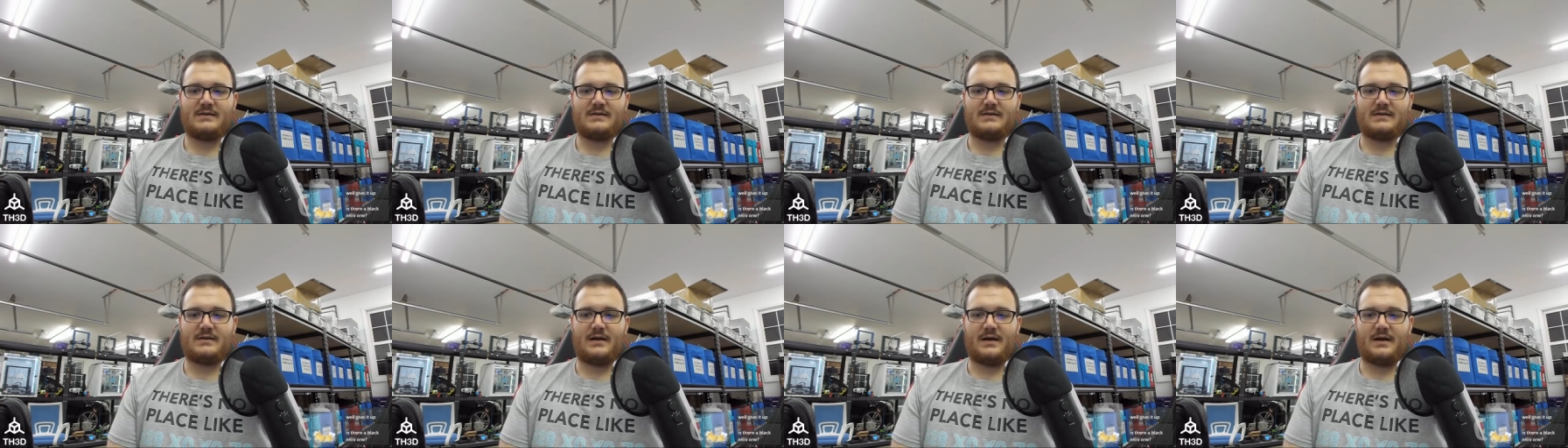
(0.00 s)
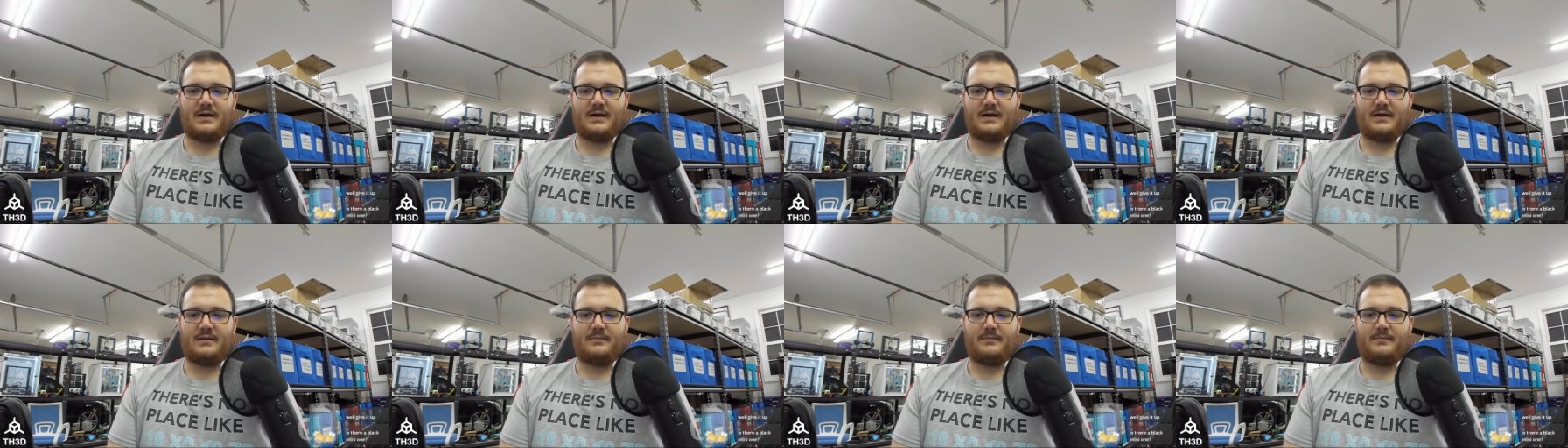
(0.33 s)

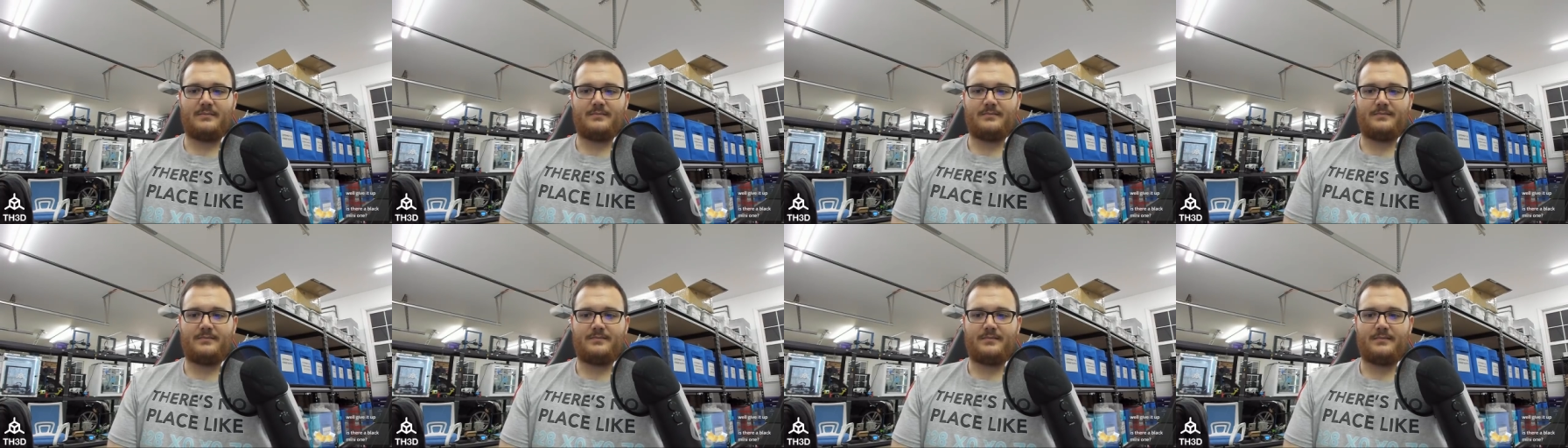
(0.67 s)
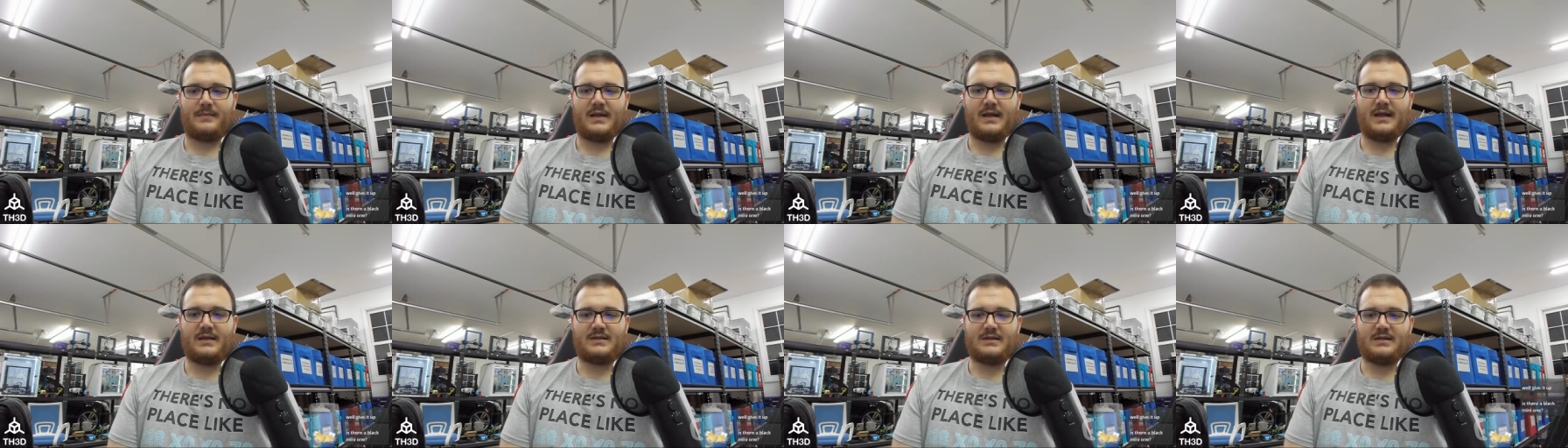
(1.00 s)

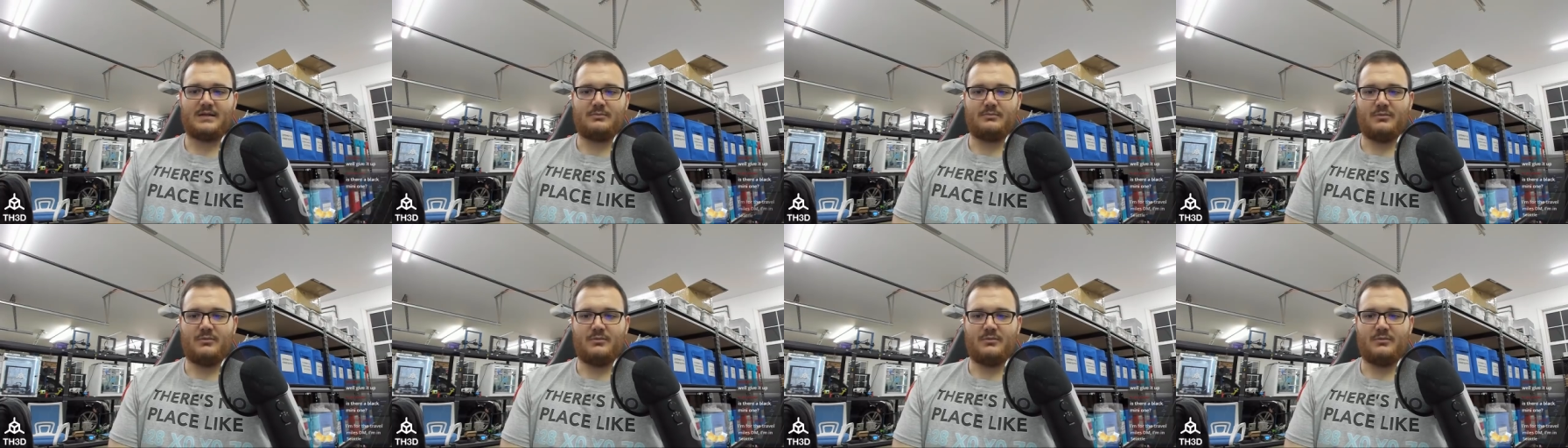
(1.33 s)
18